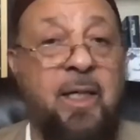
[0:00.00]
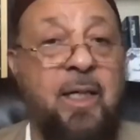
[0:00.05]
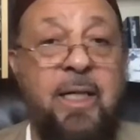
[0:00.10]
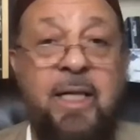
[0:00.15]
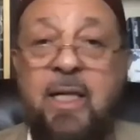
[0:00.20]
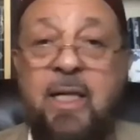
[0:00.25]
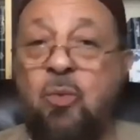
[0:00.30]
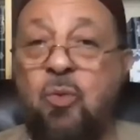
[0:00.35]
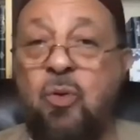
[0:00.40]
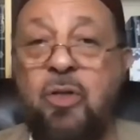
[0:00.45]

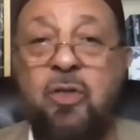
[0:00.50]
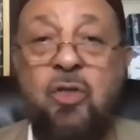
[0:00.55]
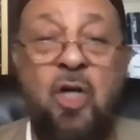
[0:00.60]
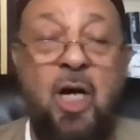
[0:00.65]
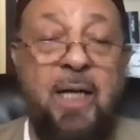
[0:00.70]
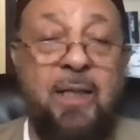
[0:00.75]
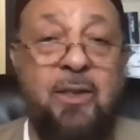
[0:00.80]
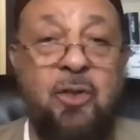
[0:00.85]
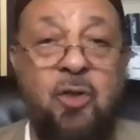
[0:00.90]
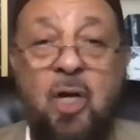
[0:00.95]
he would
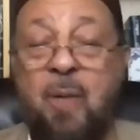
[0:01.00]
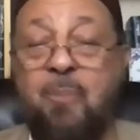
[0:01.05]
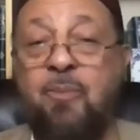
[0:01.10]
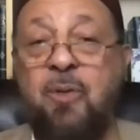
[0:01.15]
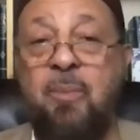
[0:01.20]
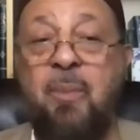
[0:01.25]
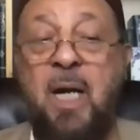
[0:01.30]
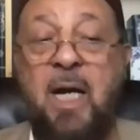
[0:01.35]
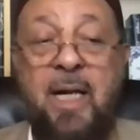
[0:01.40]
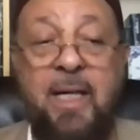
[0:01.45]
not
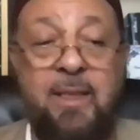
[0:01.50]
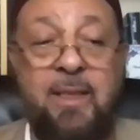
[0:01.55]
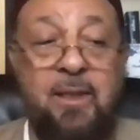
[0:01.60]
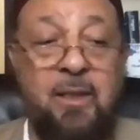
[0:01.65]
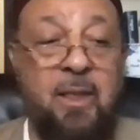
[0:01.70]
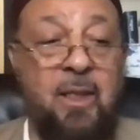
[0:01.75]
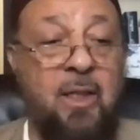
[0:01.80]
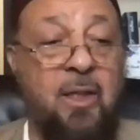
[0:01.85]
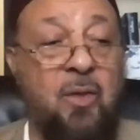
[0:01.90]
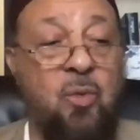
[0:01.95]

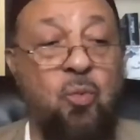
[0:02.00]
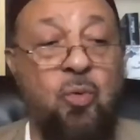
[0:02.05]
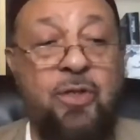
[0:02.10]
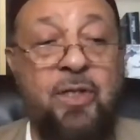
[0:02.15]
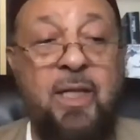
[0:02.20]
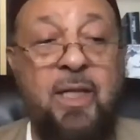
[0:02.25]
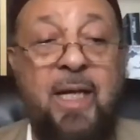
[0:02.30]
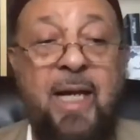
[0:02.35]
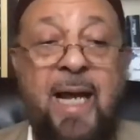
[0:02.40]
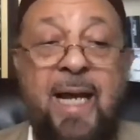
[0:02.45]
compromise
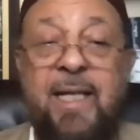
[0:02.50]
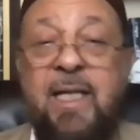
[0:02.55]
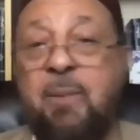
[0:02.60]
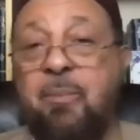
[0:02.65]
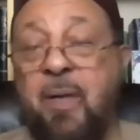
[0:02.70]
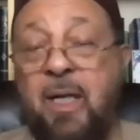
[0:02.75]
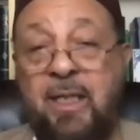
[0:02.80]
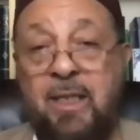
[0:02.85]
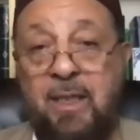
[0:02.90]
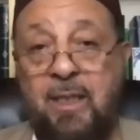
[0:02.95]
with
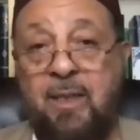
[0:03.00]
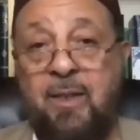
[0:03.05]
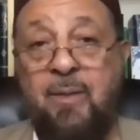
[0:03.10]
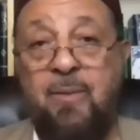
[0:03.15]
anybody.